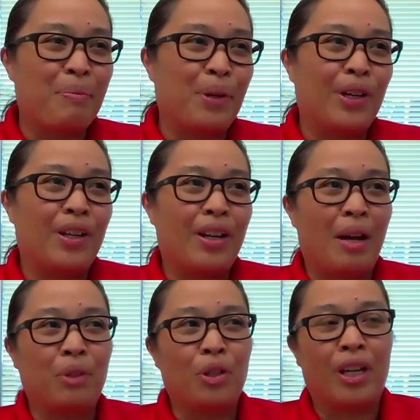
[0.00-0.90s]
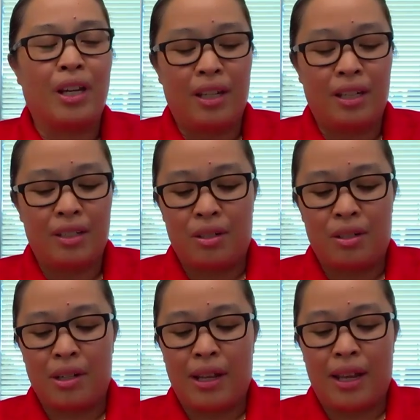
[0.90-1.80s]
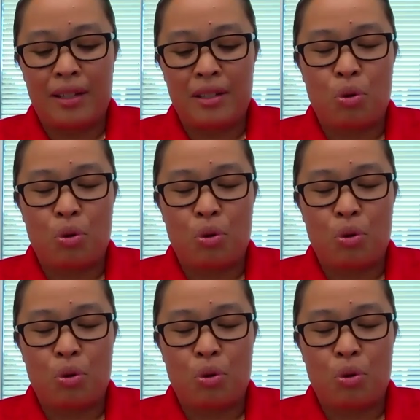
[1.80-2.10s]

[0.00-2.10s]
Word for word: But I'm looking at as